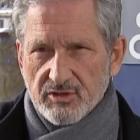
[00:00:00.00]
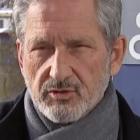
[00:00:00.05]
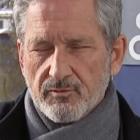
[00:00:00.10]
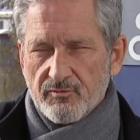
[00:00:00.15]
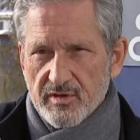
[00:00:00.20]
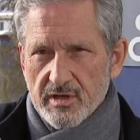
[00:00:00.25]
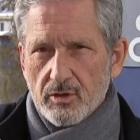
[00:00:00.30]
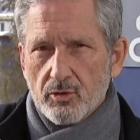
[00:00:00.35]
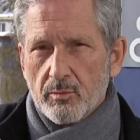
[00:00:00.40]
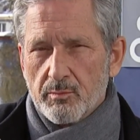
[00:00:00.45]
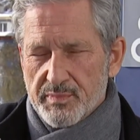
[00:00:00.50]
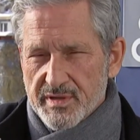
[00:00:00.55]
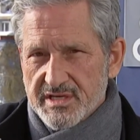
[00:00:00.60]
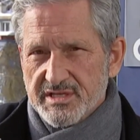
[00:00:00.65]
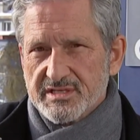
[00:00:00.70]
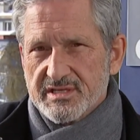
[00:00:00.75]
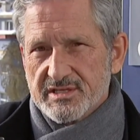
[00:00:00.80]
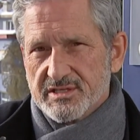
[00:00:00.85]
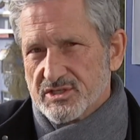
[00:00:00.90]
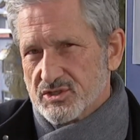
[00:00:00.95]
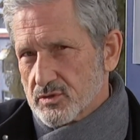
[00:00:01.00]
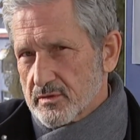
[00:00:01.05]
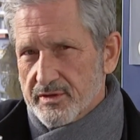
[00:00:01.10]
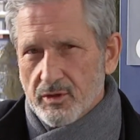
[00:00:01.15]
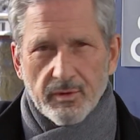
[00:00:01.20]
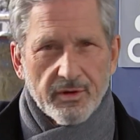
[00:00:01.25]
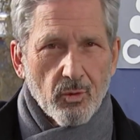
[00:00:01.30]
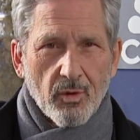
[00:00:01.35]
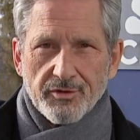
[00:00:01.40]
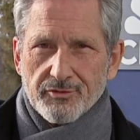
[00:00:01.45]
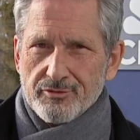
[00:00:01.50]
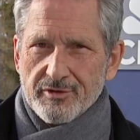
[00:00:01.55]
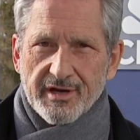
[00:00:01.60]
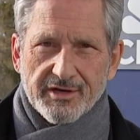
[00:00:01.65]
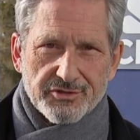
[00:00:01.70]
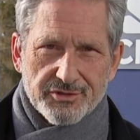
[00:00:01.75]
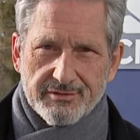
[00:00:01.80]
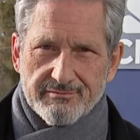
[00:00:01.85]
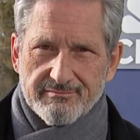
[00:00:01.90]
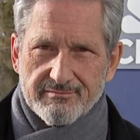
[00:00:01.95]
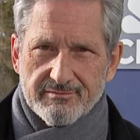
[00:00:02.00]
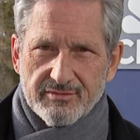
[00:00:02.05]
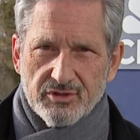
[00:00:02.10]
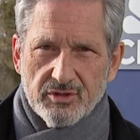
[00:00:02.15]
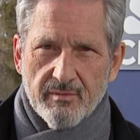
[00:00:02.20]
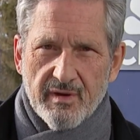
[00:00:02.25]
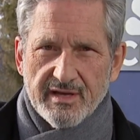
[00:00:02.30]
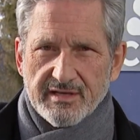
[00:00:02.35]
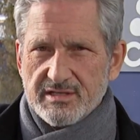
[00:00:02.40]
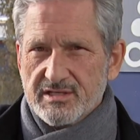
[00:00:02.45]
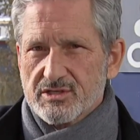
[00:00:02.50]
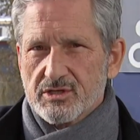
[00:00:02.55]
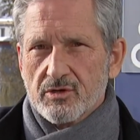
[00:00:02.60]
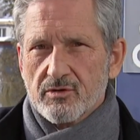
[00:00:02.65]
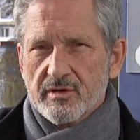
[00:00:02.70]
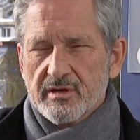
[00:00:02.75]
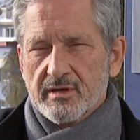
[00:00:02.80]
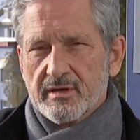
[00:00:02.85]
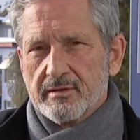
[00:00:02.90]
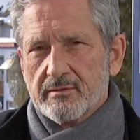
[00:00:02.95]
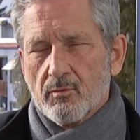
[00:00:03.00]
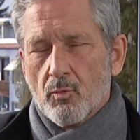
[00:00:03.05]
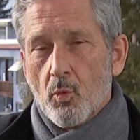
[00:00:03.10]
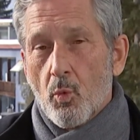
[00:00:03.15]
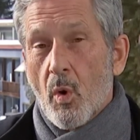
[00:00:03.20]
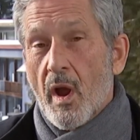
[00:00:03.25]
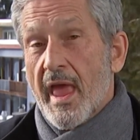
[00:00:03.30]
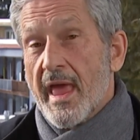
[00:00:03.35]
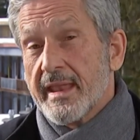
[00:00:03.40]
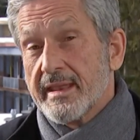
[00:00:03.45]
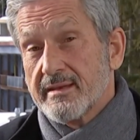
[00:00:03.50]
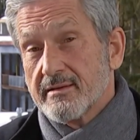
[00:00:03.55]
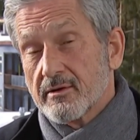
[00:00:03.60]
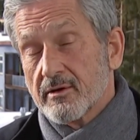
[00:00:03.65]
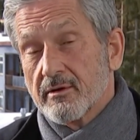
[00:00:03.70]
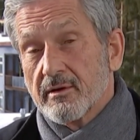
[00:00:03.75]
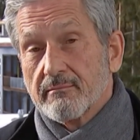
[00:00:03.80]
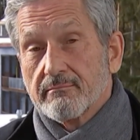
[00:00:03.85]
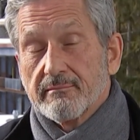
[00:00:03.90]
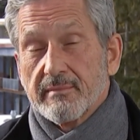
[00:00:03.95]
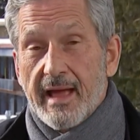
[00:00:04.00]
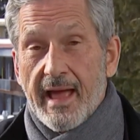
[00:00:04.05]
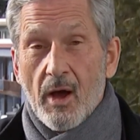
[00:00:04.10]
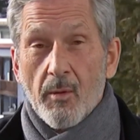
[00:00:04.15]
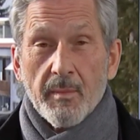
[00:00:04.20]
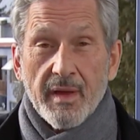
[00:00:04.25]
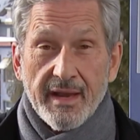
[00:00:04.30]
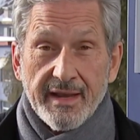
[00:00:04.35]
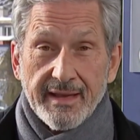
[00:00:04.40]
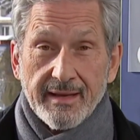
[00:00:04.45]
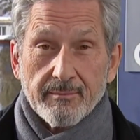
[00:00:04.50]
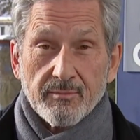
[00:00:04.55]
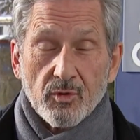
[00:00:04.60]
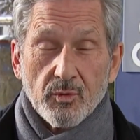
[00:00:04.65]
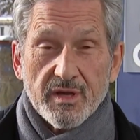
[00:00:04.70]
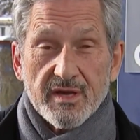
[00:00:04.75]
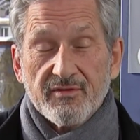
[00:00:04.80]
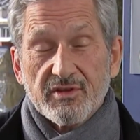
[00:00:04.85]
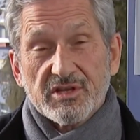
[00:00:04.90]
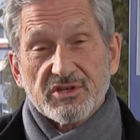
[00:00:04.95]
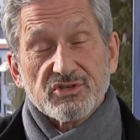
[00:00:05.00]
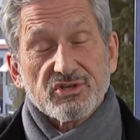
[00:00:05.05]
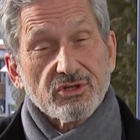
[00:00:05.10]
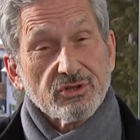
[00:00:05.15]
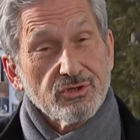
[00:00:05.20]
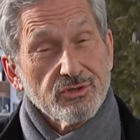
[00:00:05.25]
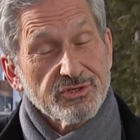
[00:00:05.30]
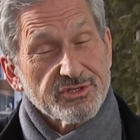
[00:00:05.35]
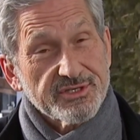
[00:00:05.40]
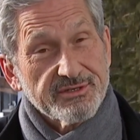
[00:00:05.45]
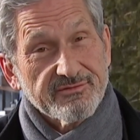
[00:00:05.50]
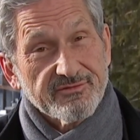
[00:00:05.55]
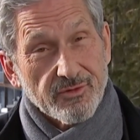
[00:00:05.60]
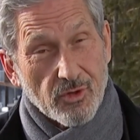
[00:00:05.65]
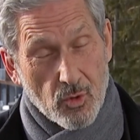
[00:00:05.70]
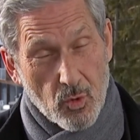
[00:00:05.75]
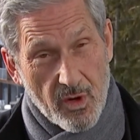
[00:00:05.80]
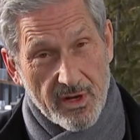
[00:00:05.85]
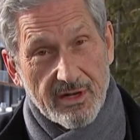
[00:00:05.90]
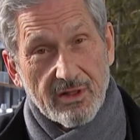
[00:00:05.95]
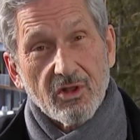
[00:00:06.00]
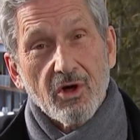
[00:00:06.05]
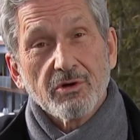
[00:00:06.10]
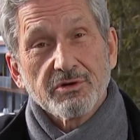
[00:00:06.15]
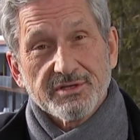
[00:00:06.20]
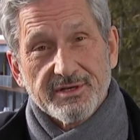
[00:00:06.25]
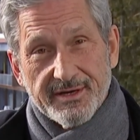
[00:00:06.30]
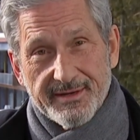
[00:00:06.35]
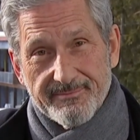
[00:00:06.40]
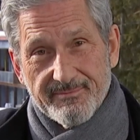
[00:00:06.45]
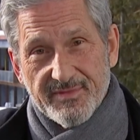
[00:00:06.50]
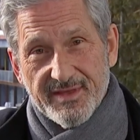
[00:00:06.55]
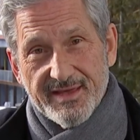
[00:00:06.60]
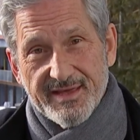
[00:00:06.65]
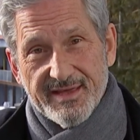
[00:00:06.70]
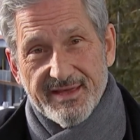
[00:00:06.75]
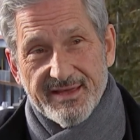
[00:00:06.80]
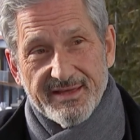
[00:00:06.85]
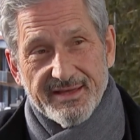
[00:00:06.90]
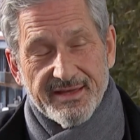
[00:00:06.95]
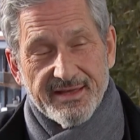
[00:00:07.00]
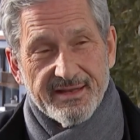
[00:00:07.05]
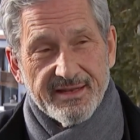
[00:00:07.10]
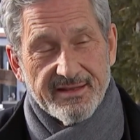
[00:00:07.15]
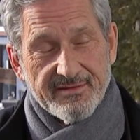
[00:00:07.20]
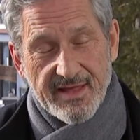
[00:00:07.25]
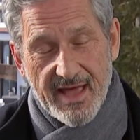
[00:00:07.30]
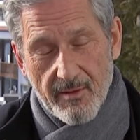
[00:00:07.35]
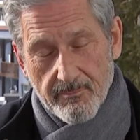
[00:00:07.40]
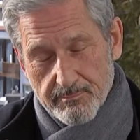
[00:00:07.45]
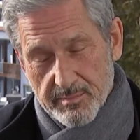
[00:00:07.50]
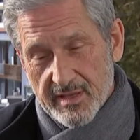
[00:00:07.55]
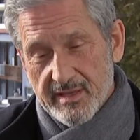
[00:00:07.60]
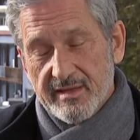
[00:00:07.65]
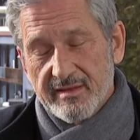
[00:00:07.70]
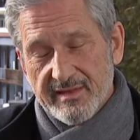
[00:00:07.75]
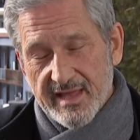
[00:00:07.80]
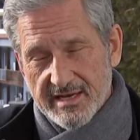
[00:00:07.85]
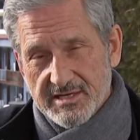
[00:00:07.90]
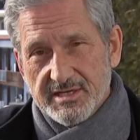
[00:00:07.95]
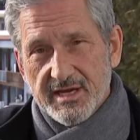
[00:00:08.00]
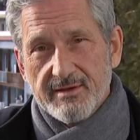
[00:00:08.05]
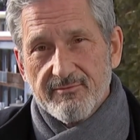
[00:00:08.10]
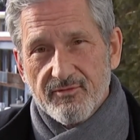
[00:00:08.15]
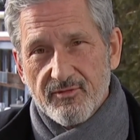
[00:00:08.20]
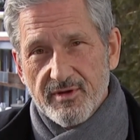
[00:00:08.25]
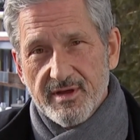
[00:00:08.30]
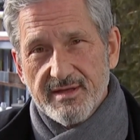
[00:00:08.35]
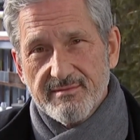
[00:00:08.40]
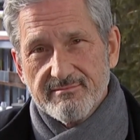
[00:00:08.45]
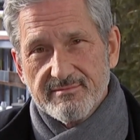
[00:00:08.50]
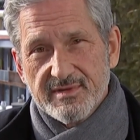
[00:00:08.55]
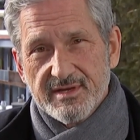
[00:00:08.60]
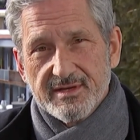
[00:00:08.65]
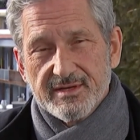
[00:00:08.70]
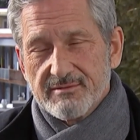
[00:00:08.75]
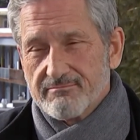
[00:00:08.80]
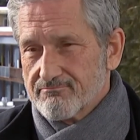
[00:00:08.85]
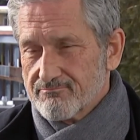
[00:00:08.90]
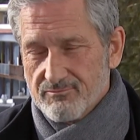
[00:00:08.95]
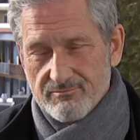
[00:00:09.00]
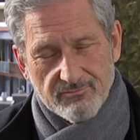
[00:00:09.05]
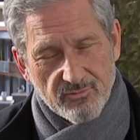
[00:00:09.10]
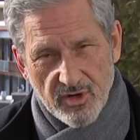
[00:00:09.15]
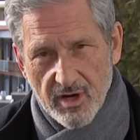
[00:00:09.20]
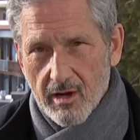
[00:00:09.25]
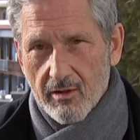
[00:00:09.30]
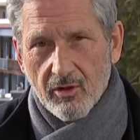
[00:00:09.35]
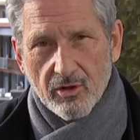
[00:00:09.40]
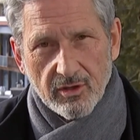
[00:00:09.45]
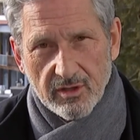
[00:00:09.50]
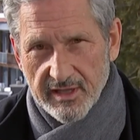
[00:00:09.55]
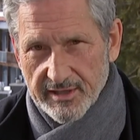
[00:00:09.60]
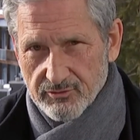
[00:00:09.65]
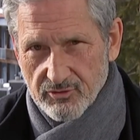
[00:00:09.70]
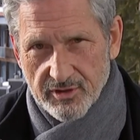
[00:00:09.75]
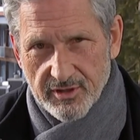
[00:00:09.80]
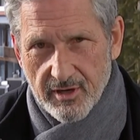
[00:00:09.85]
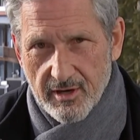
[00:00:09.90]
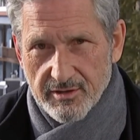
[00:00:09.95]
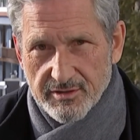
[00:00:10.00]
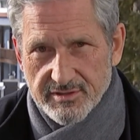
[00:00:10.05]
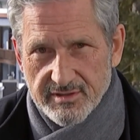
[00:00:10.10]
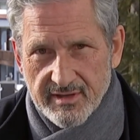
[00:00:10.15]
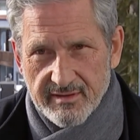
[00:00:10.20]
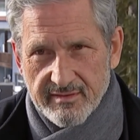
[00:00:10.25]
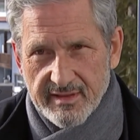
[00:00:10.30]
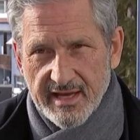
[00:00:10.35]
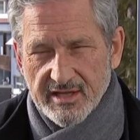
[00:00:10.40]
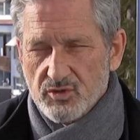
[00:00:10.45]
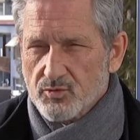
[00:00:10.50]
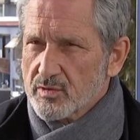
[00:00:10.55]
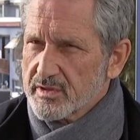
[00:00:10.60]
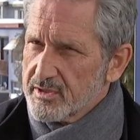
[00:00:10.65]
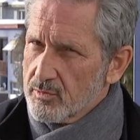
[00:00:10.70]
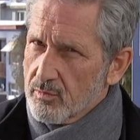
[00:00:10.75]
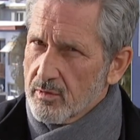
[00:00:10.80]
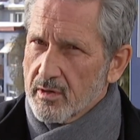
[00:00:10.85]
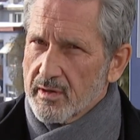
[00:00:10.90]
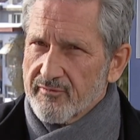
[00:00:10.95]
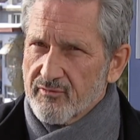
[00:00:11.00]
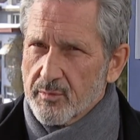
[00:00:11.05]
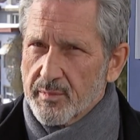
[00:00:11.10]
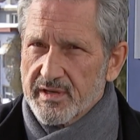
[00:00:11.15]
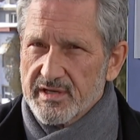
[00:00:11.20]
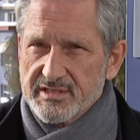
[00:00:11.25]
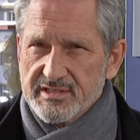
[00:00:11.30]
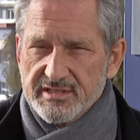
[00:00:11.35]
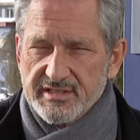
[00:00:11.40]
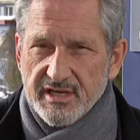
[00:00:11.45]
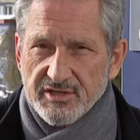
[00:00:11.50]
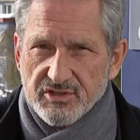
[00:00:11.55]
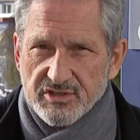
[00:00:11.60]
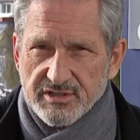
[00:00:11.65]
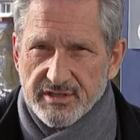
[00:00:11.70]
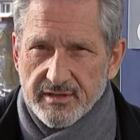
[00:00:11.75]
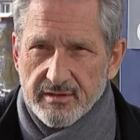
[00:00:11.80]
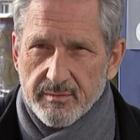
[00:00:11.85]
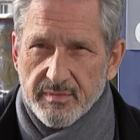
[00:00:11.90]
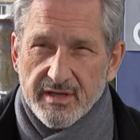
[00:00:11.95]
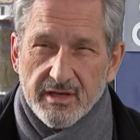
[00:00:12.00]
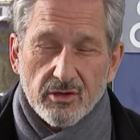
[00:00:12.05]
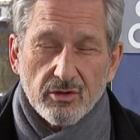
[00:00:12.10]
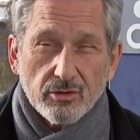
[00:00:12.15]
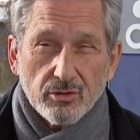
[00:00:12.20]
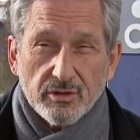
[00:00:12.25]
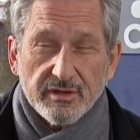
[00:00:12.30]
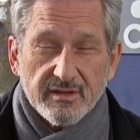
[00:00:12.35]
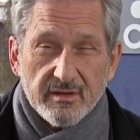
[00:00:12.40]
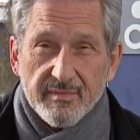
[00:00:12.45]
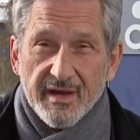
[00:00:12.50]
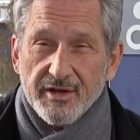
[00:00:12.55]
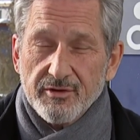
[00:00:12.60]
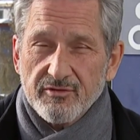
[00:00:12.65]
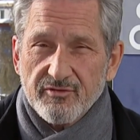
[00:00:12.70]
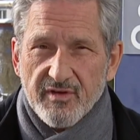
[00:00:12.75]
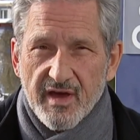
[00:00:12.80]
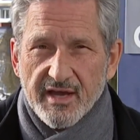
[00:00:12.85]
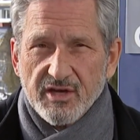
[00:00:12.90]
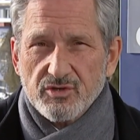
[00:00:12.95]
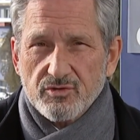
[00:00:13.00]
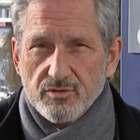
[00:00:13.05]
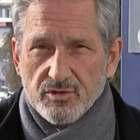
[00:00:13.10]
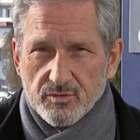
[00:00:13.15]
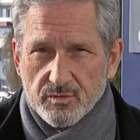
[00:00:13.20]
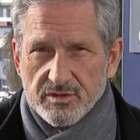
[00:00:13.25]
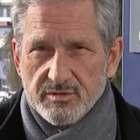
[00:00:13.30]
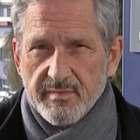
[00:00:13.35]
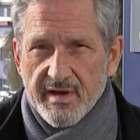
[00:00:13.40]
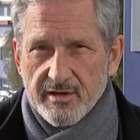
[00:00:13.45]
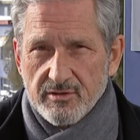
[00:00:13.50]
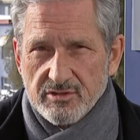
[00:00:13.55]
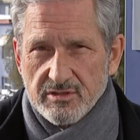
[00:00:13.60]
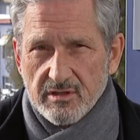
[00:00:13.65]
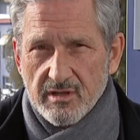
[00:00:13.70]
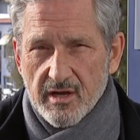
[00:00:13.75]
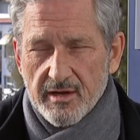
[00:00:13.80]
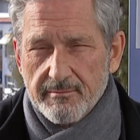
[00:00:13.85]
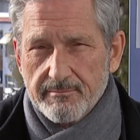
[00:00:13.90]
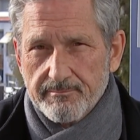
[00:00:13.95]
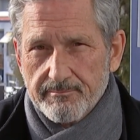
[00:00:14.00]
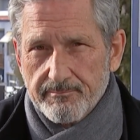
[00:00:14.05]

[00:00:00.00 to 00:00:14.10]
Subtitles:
vehicle business is only going one direction. You might disagree on when or how many, but we have an exclusive for quite a long time. And in that time frame, we all own electric cars. And that's really where everybody's attention is going to be, including the manufacturers, which matters a lot.